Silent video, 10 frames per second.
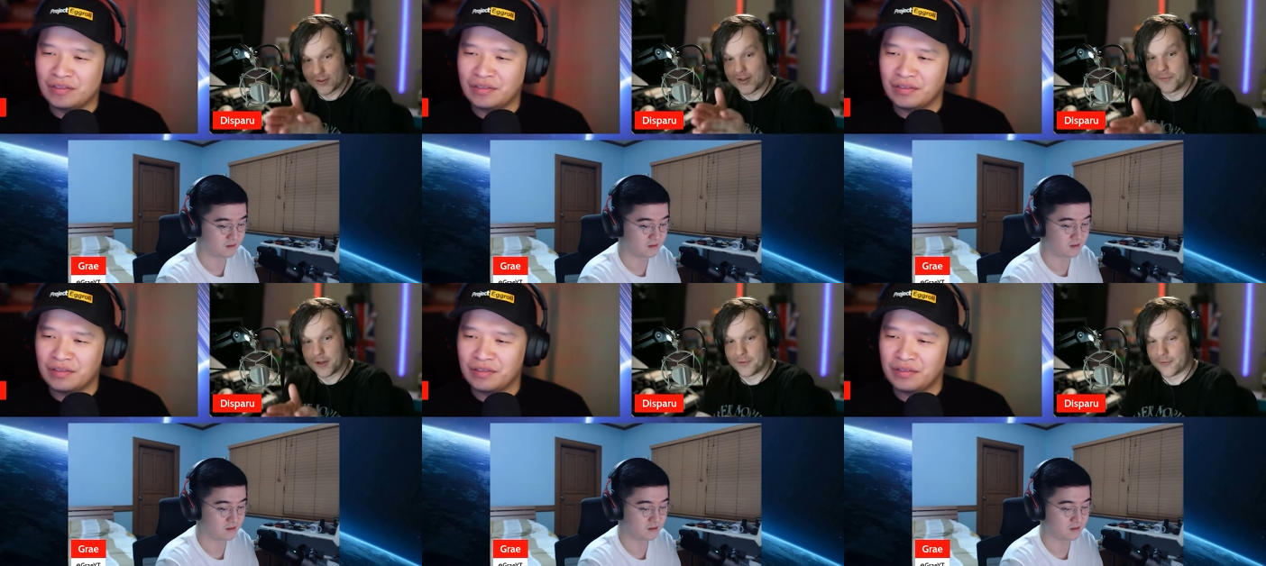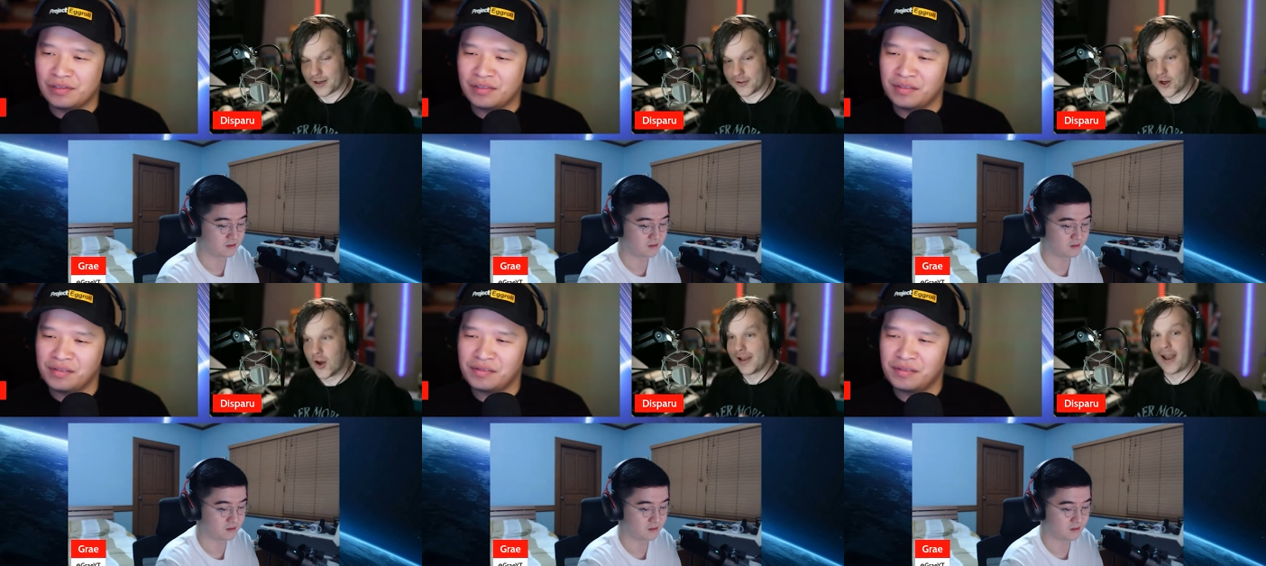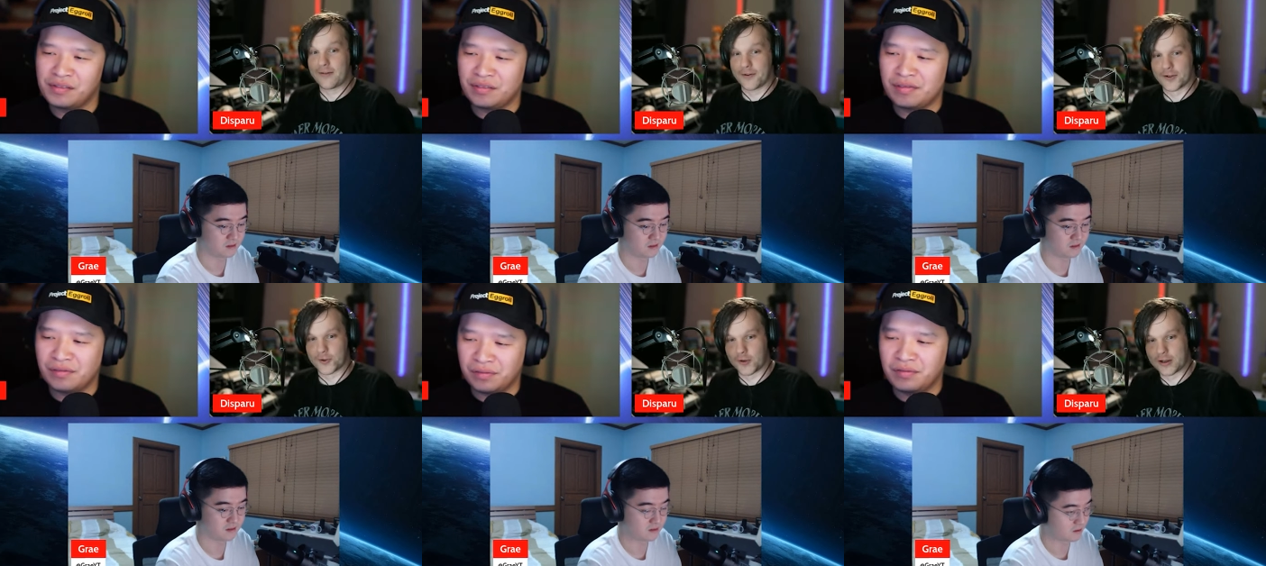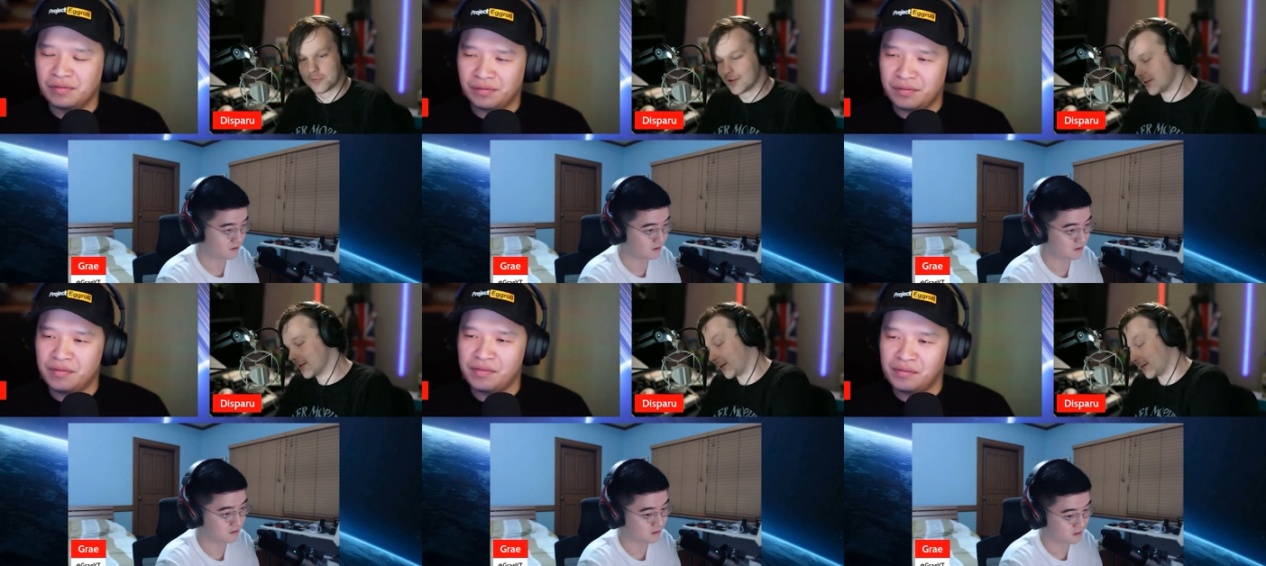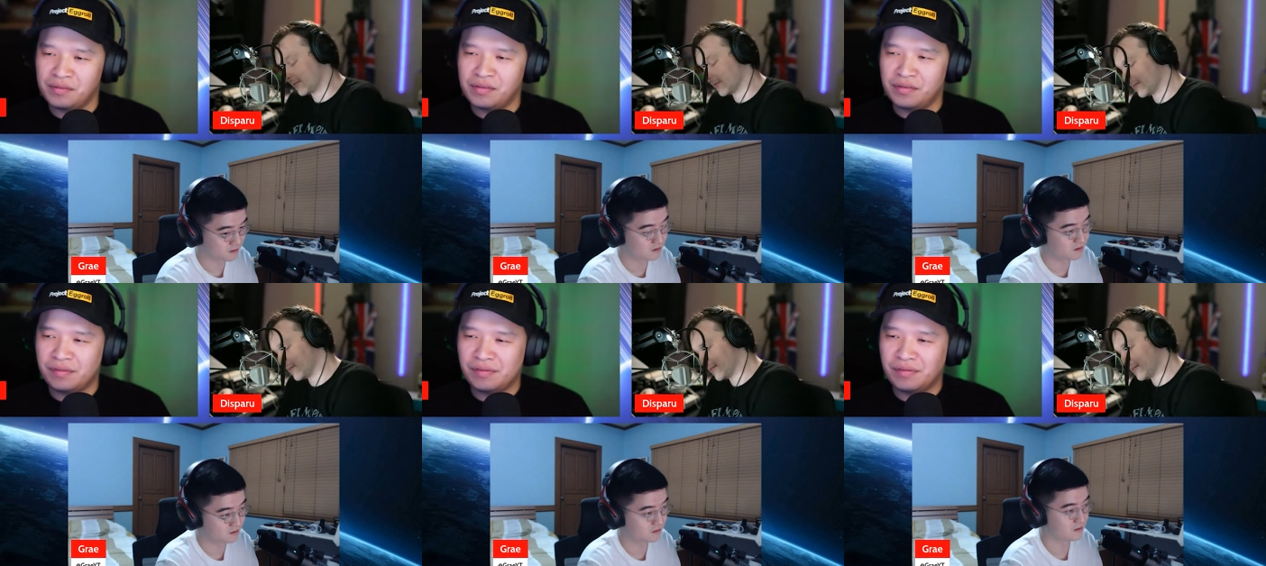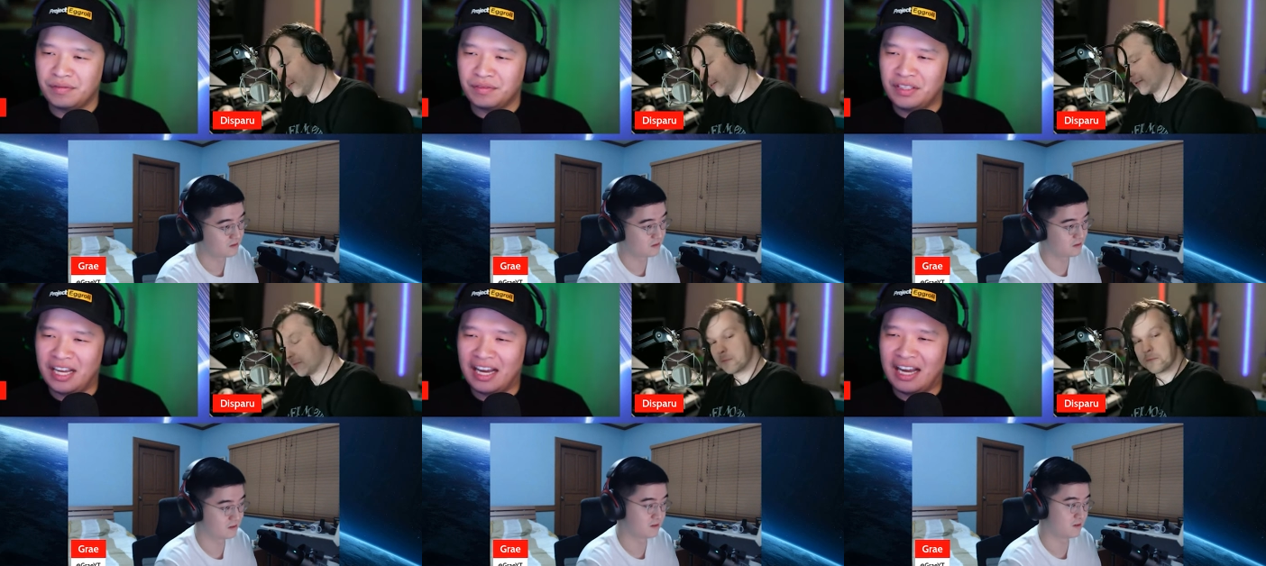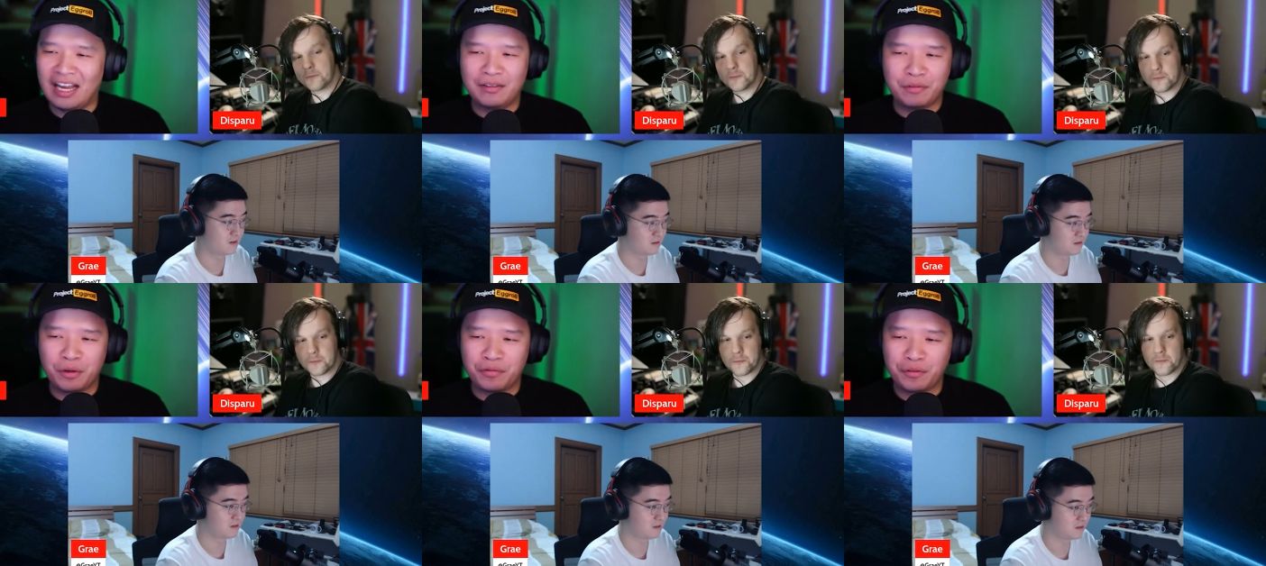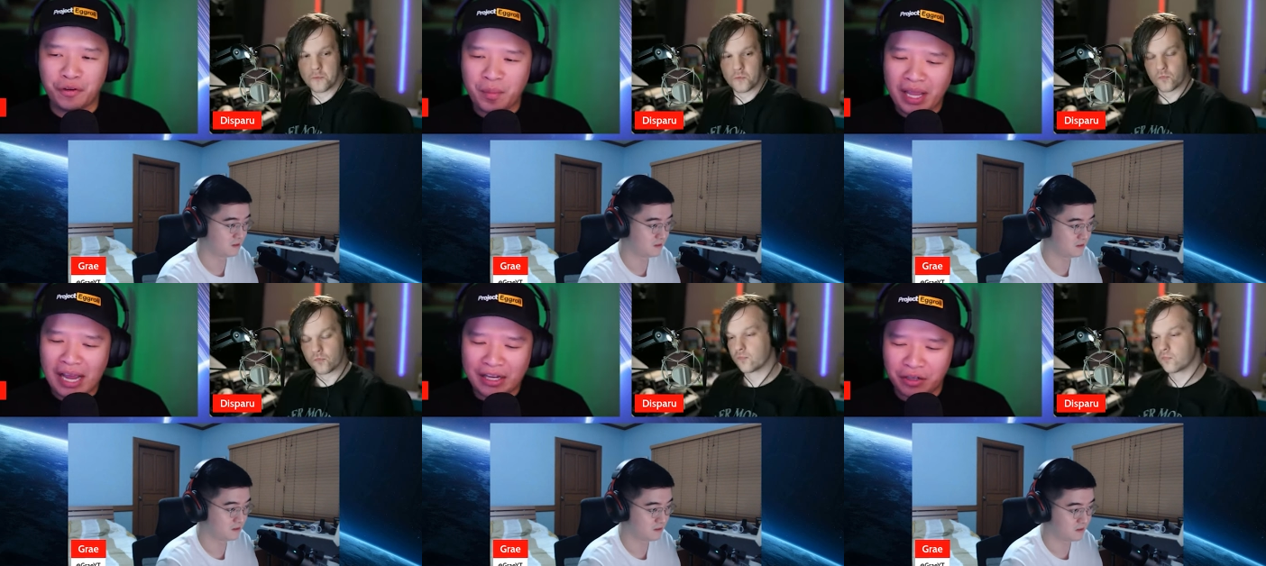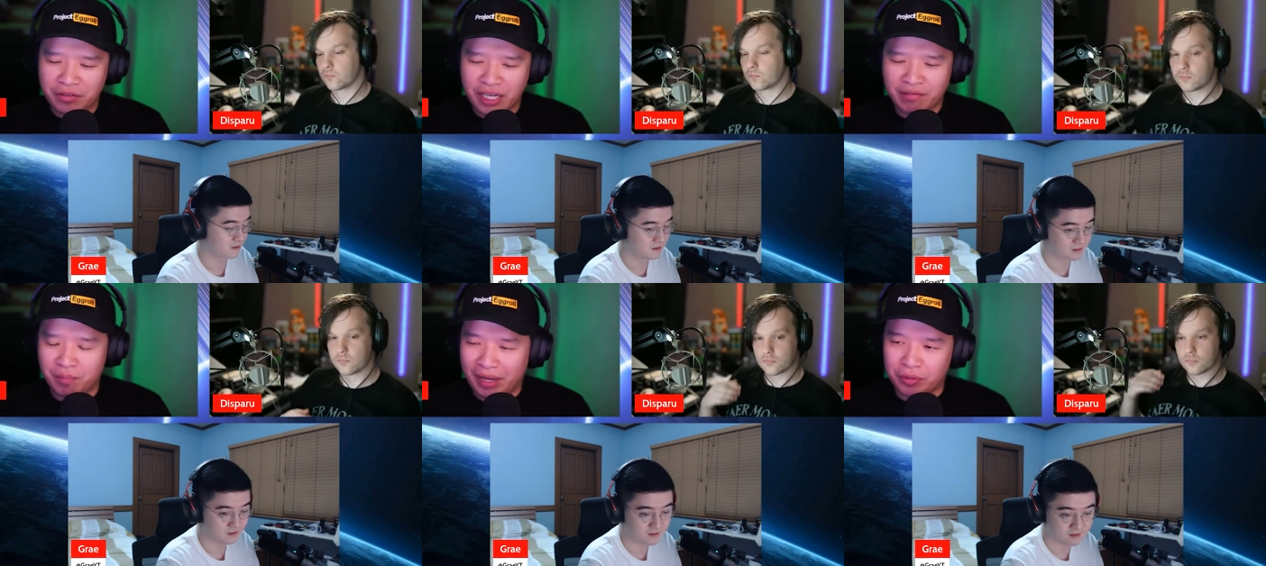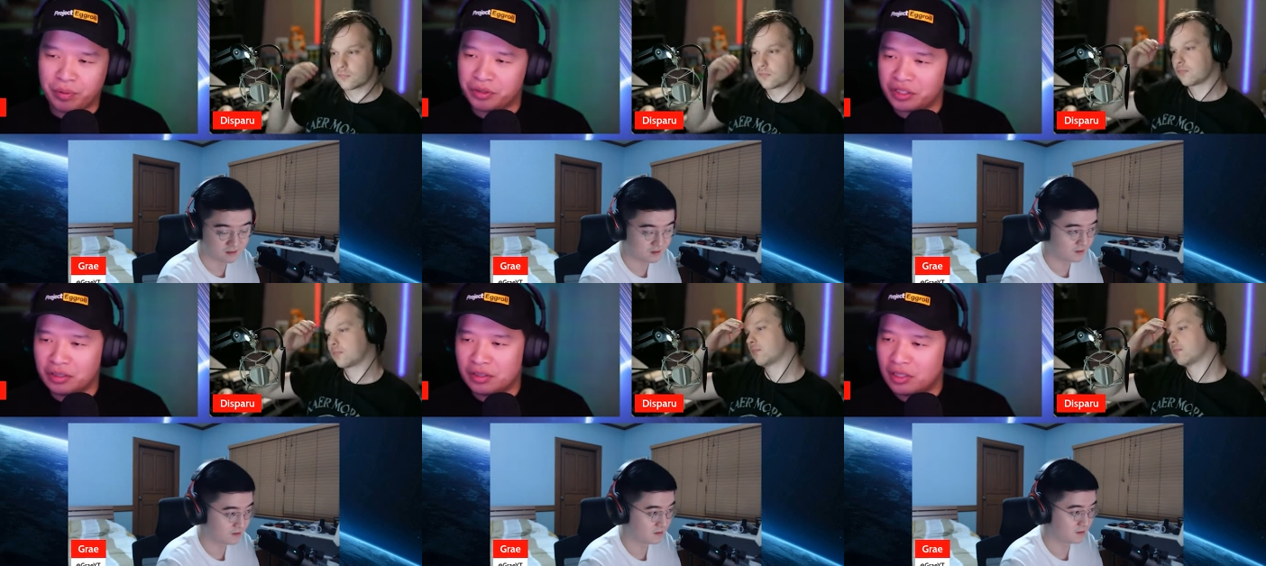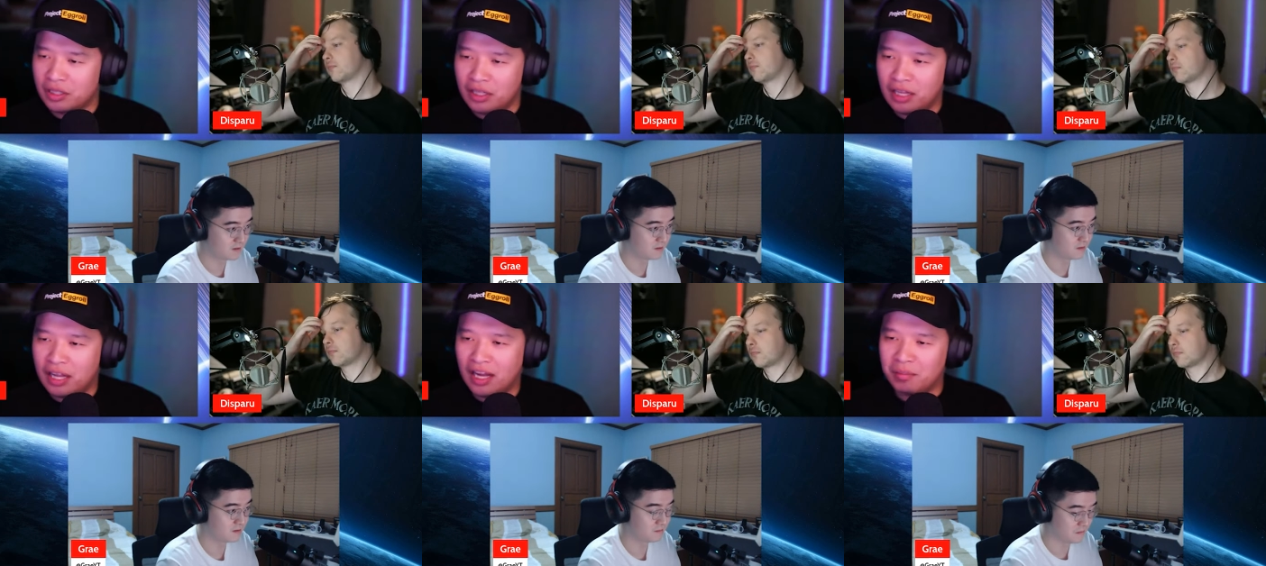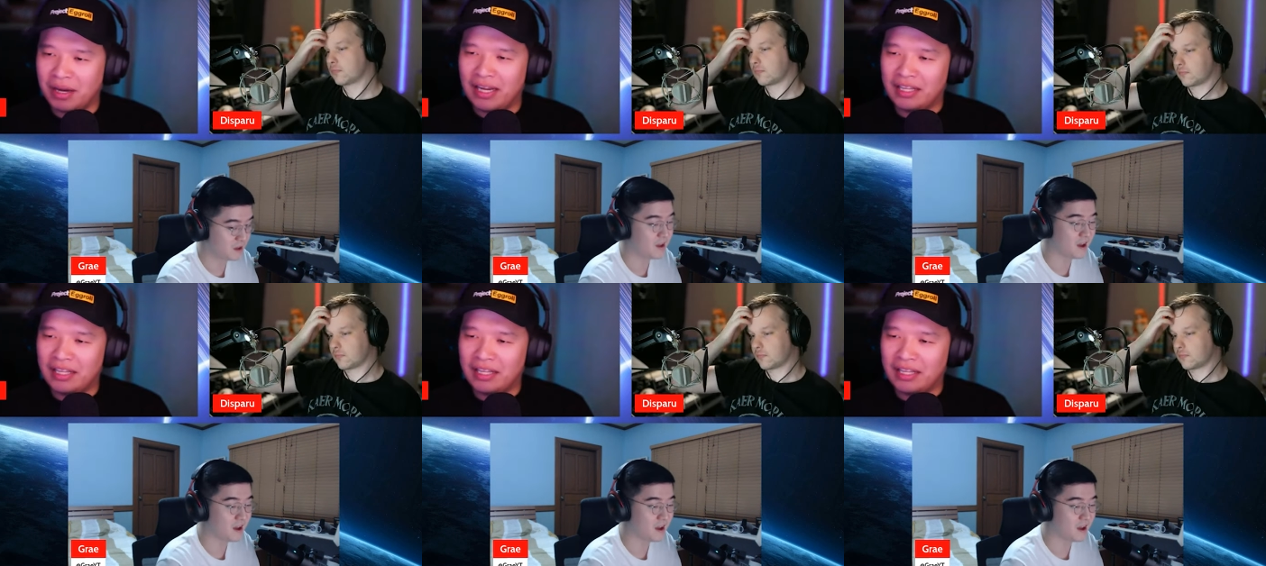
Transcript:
Speaker 1: the same time everyone else live on a stream. So,
Speaker 2: yeah, I for for me, I couldn't think of a better person. Um, I,